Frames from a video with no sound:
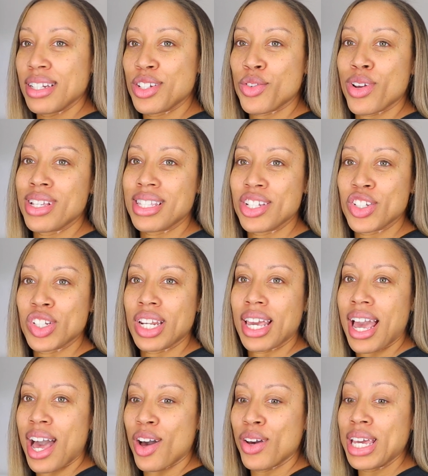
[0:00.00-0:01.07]
transitioning
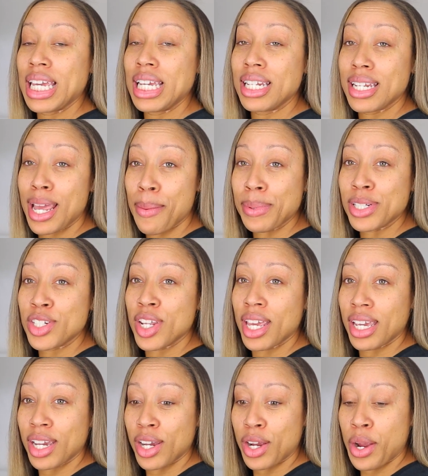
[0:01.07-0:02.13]
out heat damaged
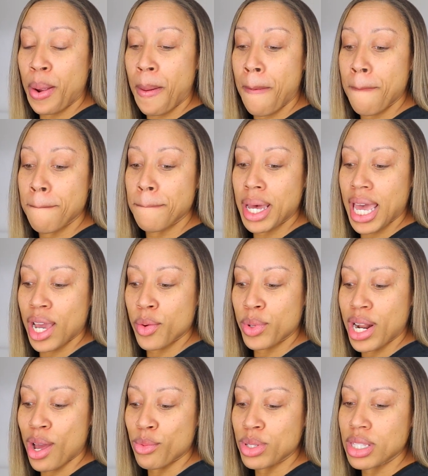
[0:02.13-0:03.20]
hair back
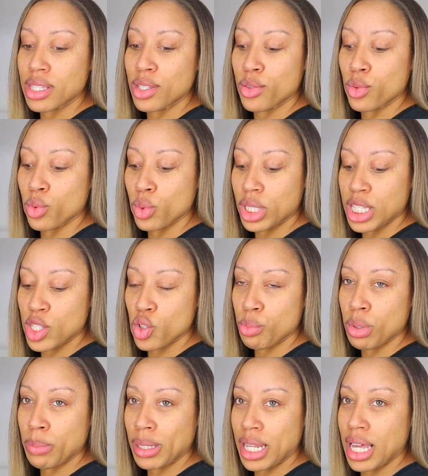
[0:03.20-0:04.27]
when I was really
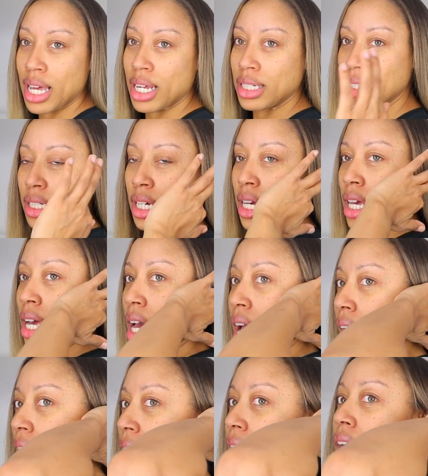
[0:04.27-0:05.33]
super blonde,
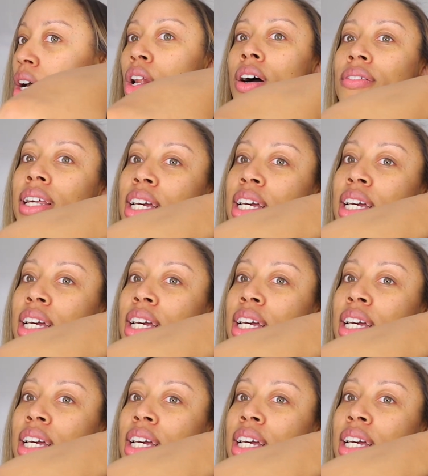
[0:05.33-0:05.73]
I had cut off